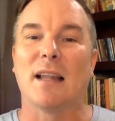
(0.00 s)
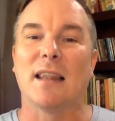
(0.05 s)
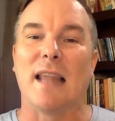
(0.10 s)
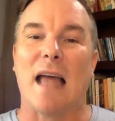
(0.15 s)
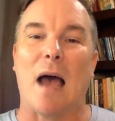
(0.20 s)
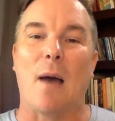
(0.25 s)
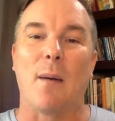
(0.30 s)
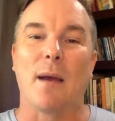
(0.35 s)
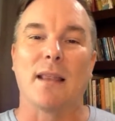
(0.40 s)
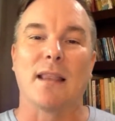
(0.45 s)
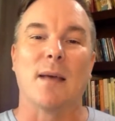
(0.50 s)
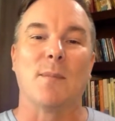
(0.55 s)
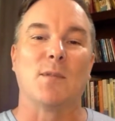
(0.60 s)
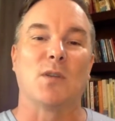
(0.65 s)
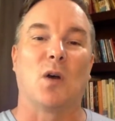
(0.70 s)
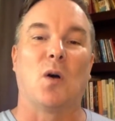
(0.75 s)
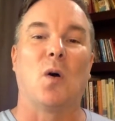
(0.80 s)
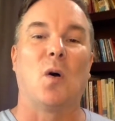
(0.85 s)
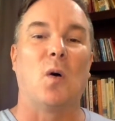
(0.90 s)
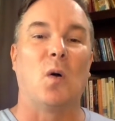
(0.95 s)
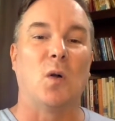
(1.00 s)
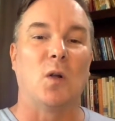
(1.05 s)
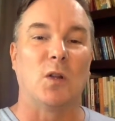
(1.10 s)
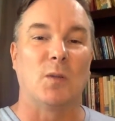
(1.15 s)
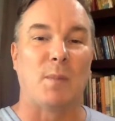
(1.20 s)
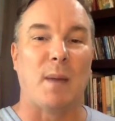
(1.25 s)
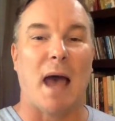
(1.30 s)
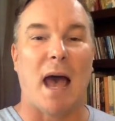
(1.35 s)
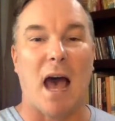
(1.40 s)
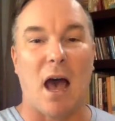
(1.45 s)
allowing them to
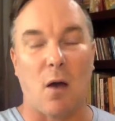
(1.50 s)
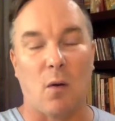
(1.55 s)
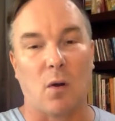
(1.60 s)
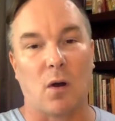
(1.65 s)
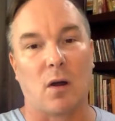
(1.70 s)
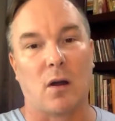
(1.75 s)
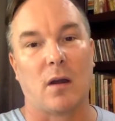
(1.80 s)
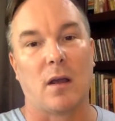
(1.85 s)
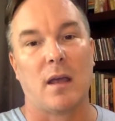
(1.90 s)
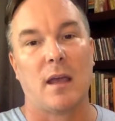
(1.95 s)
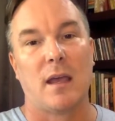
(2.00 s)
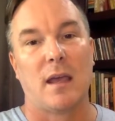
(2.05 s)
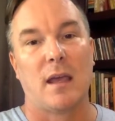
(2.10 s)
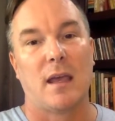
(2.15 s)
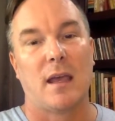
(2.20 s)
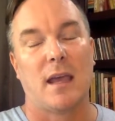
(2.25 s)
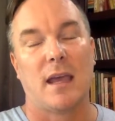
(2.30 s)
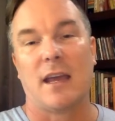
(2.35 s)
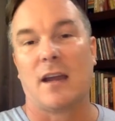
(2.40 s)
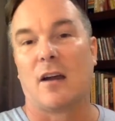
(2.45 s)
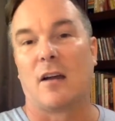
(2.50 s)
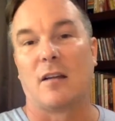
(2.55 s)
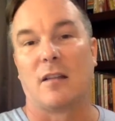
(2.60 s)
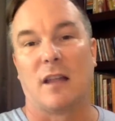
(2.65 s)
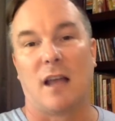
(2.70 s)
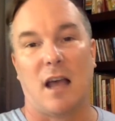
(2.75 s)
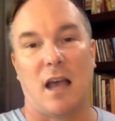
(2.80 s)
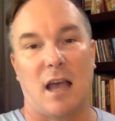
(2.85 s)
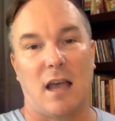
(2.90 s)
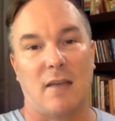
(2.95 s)
hold power in our
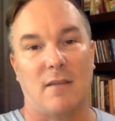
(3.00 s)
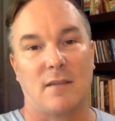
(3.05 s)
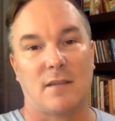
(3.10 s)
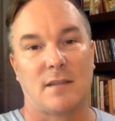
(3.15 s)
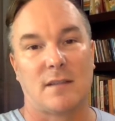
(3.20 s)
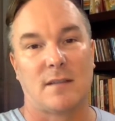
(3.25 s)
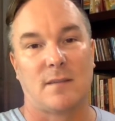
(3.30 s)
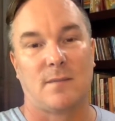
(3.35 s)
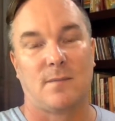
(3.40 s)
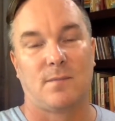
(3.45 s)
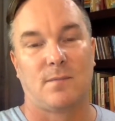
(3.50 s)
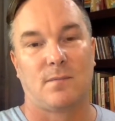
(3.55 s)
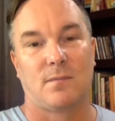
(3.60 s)
lives.